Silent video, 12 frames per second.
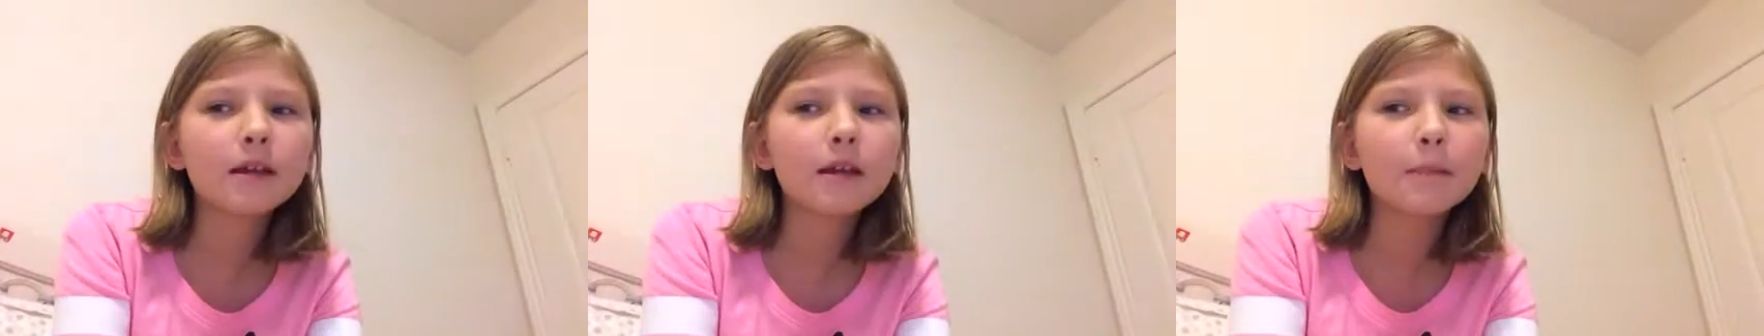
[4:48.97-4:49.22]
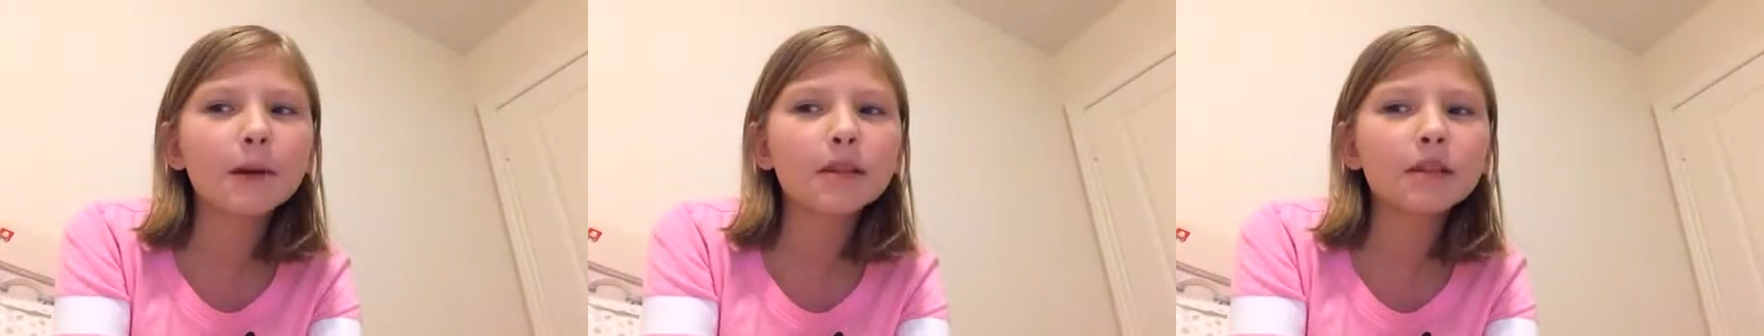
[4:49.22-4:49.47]

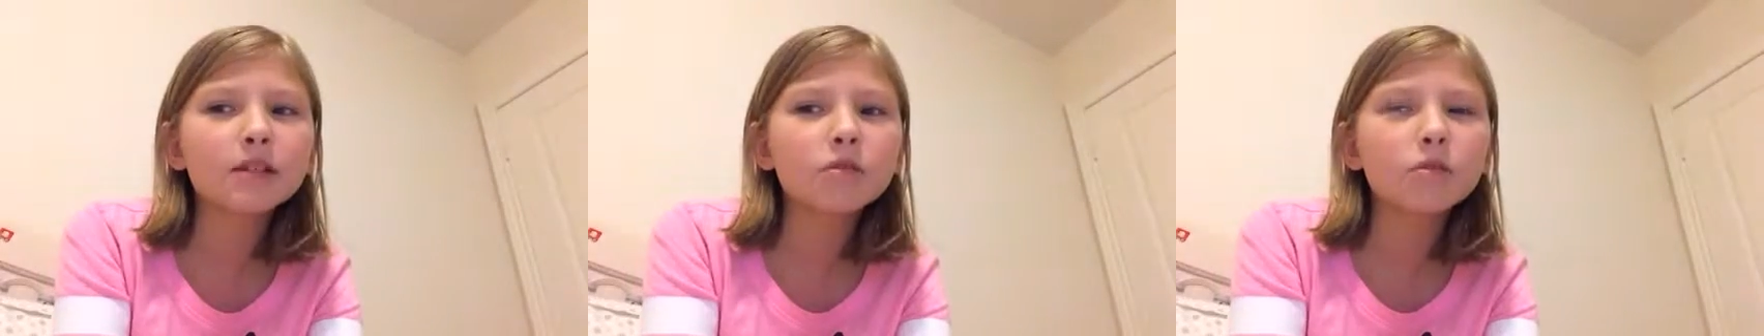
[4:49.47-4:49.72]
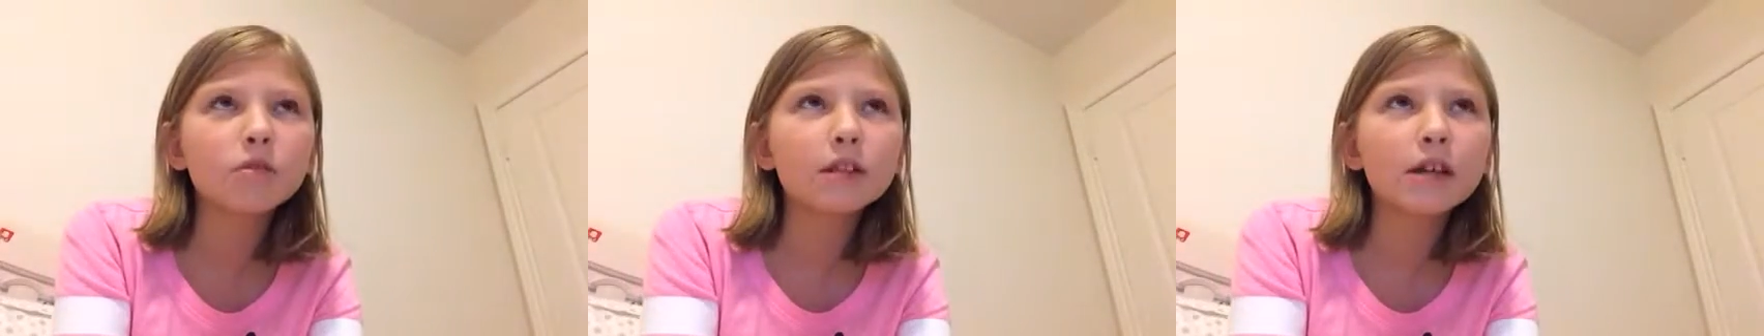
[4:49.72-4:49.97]
about this
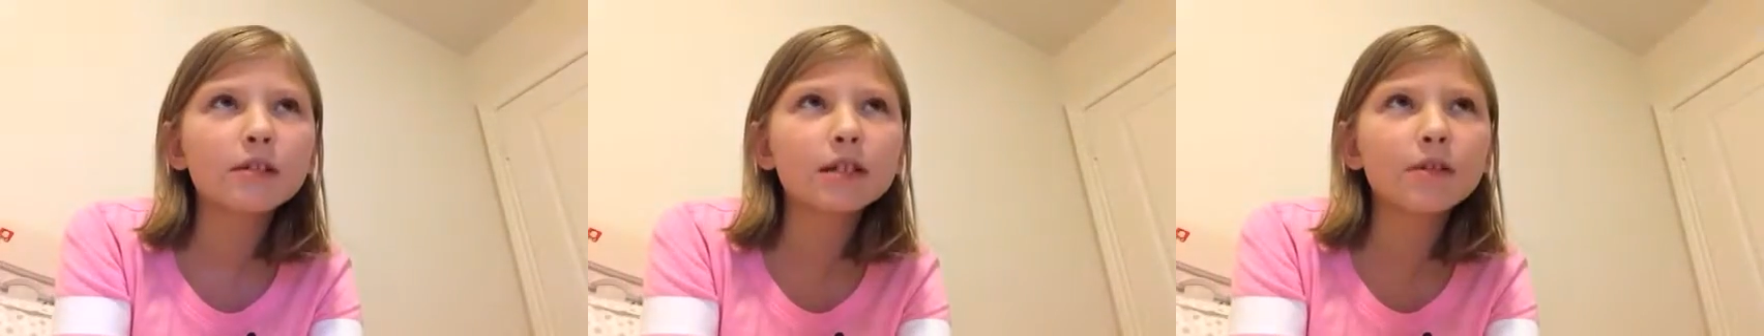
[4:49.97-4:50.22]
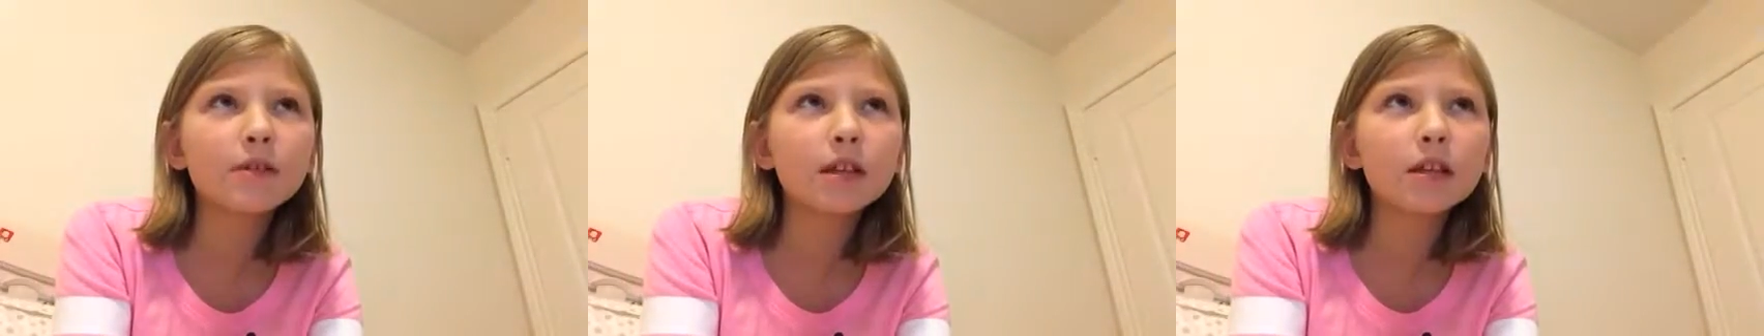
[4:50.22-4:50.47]
old house
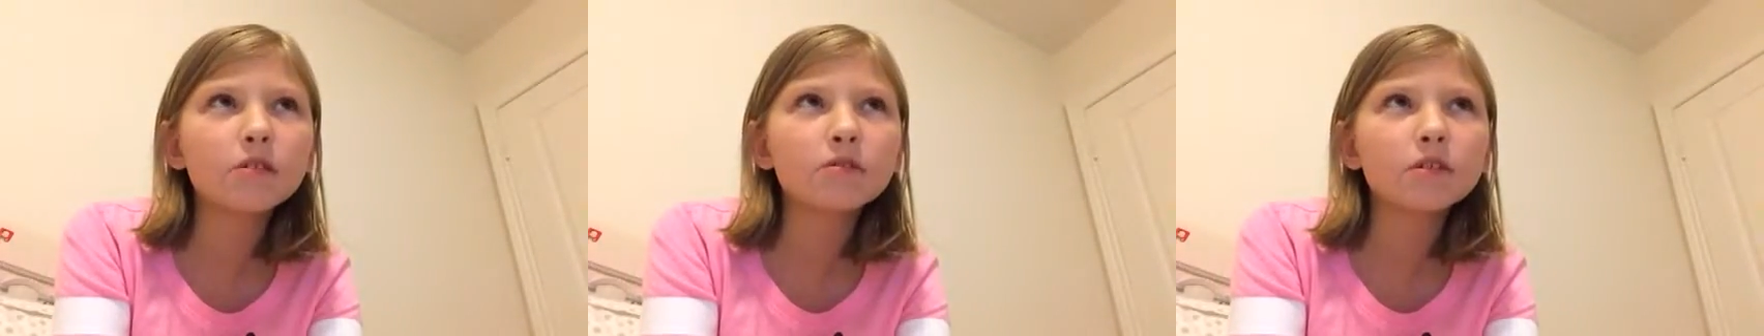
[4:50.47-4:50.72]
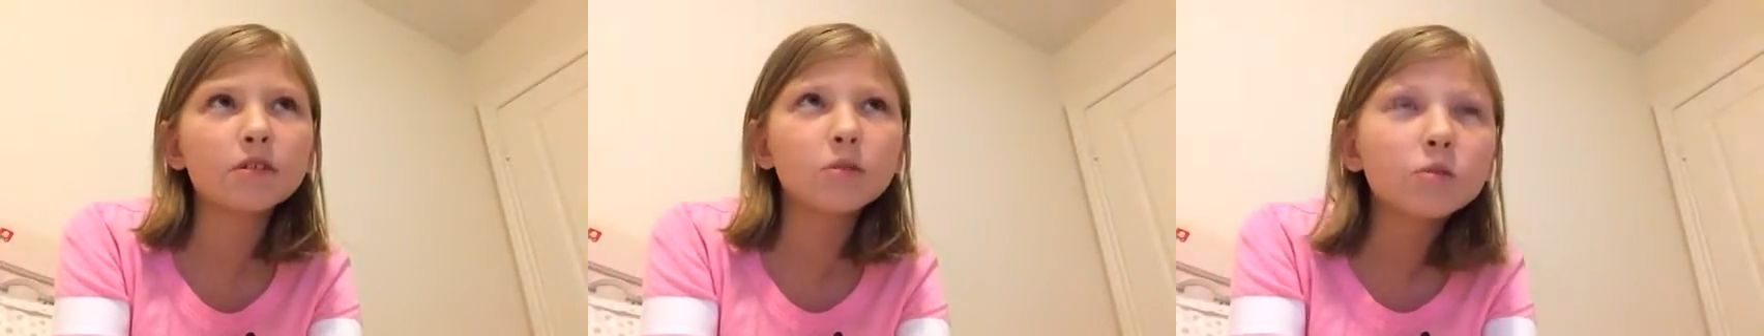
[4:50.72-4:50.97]
that
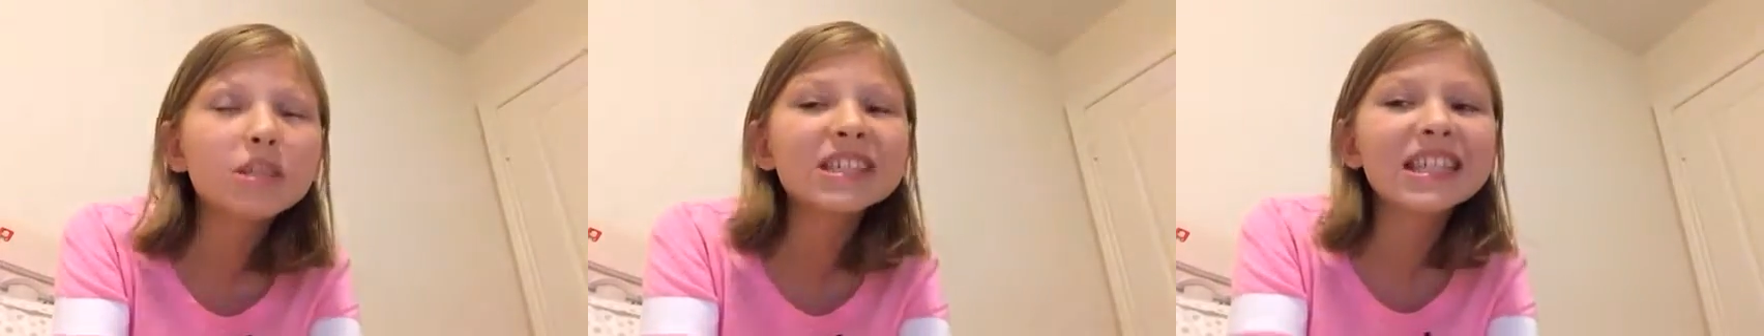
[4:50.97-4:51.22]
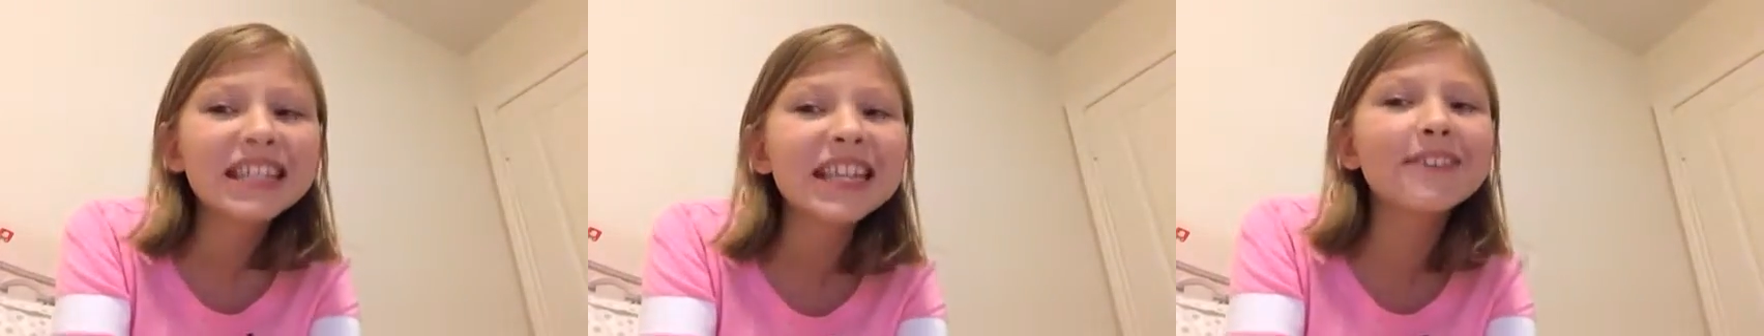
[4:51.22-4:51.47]
we
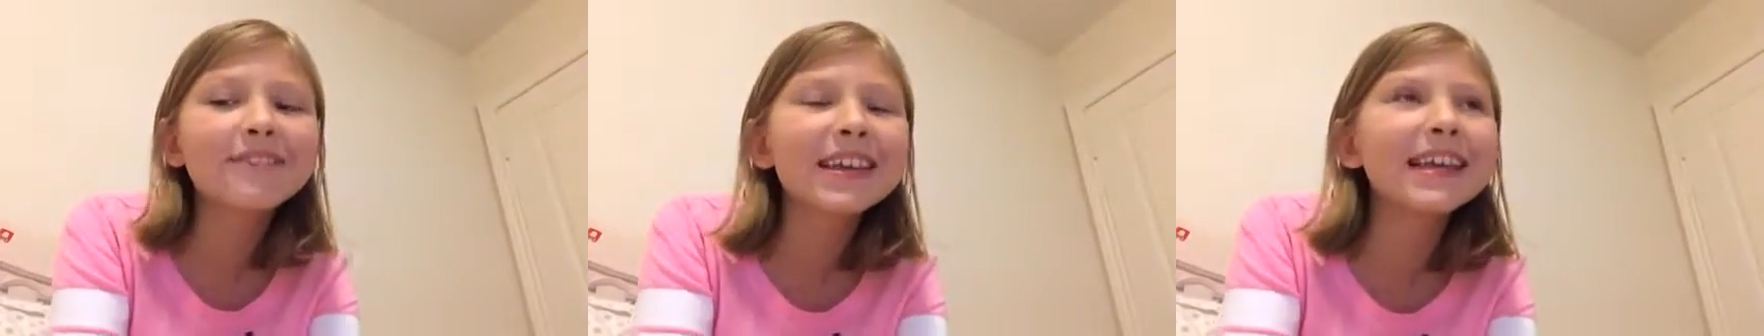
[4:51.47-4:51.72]
used to live